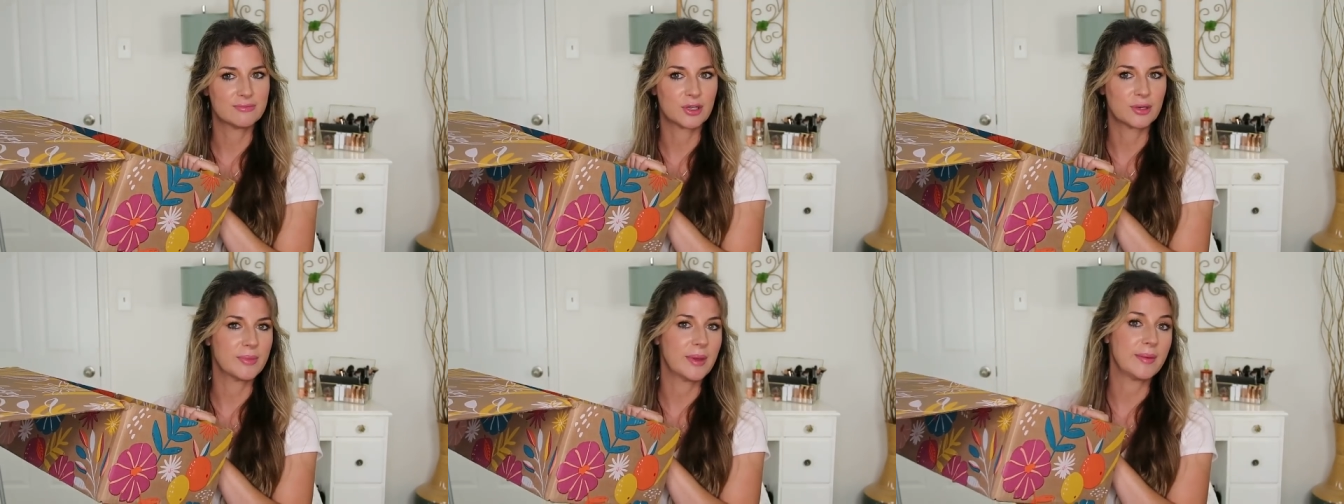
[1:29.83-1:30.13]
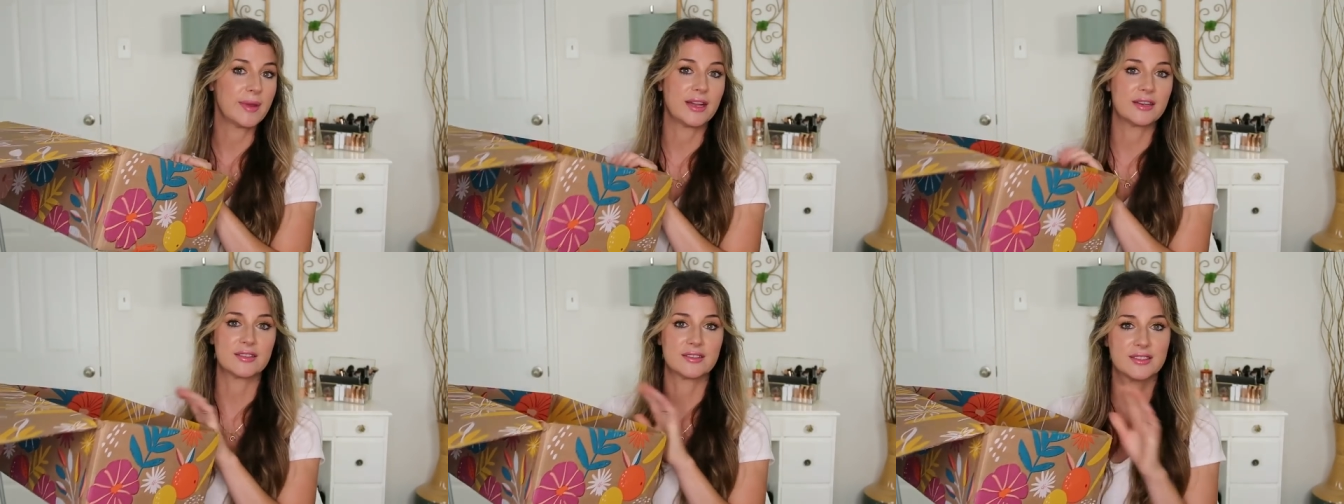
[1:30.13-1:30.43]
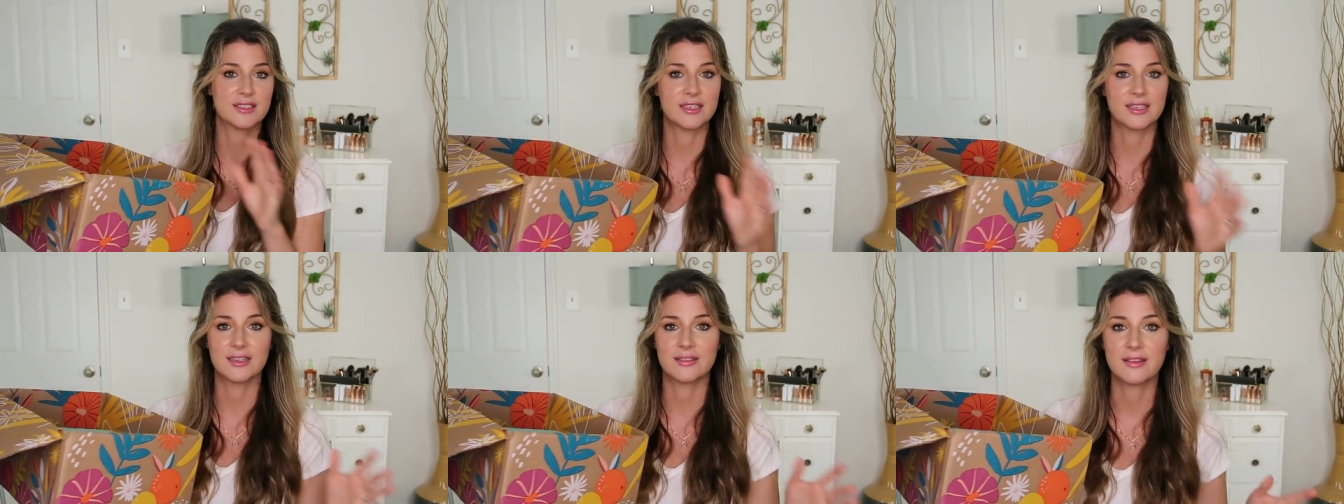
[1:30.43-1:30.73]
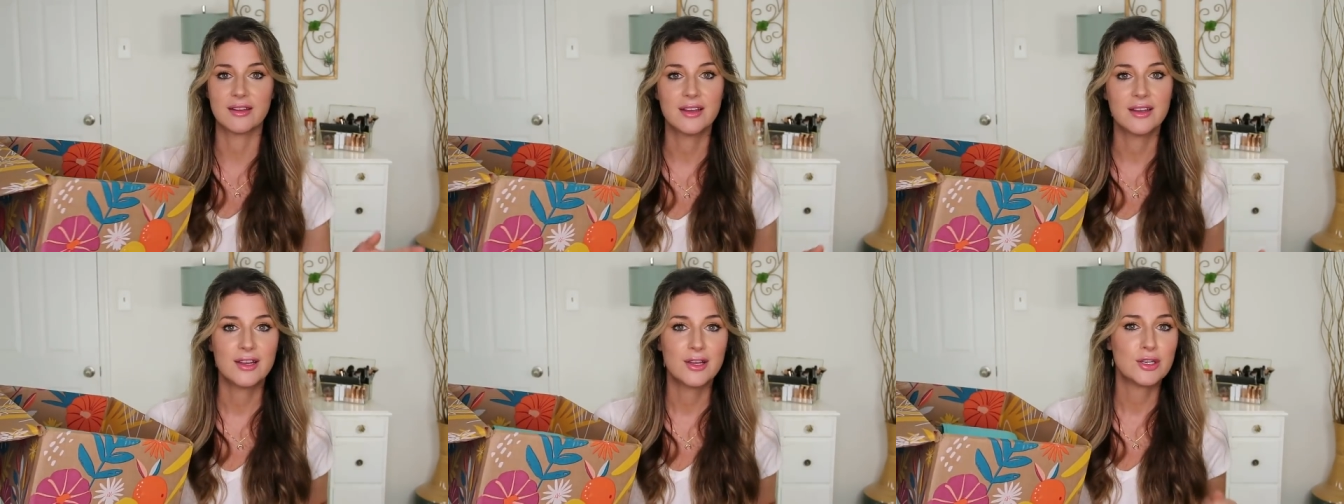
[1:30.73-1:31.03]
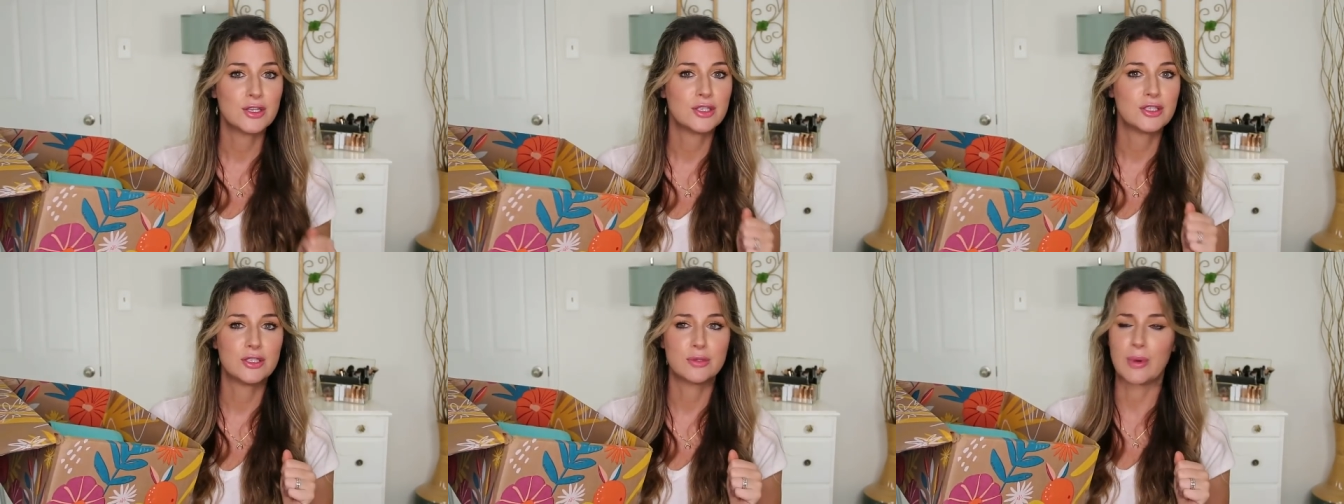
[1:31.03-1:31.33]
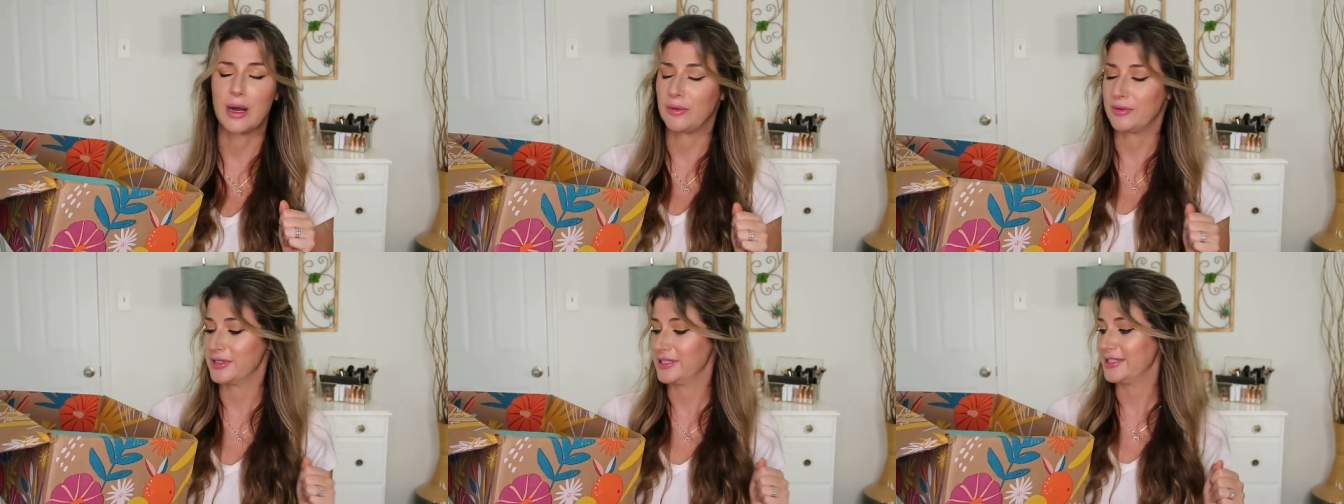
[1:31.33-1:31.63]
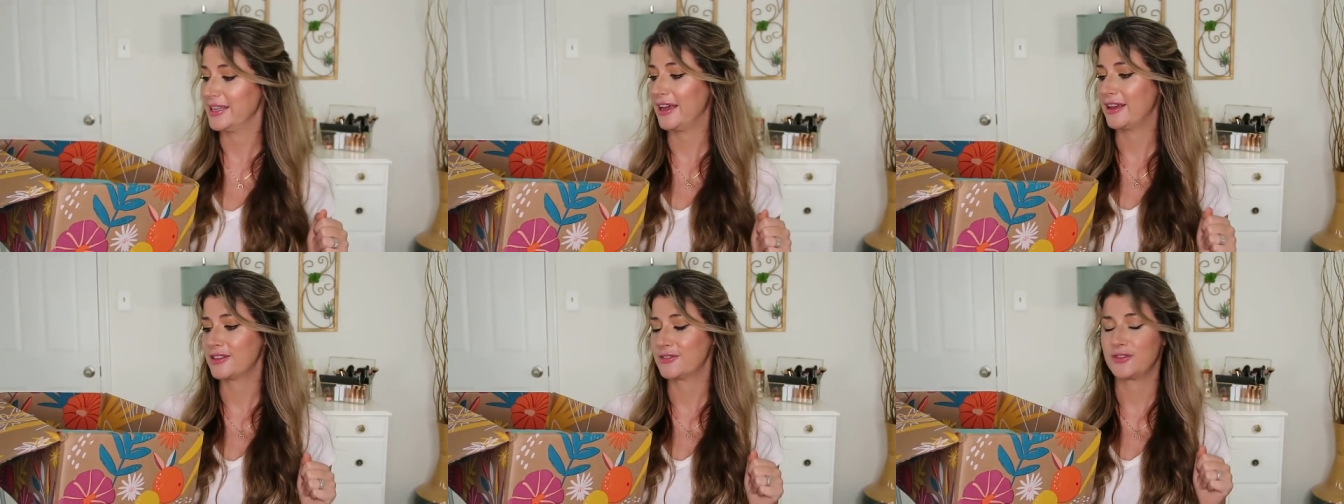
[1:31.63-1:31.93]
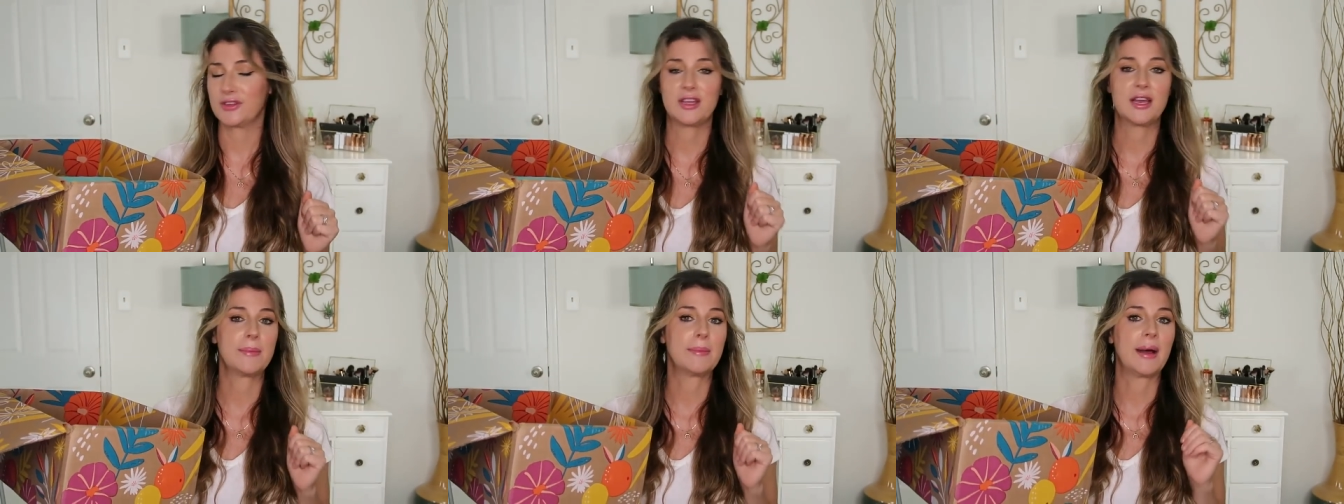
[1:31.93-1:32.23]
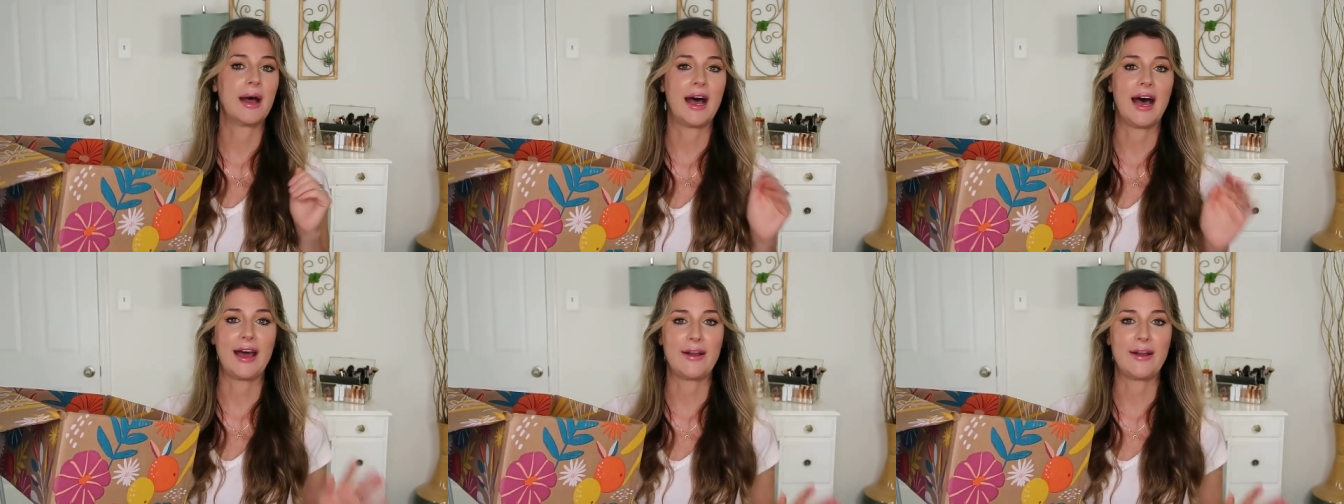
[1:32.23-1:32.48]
or maybe I just didn't do well with sales for them.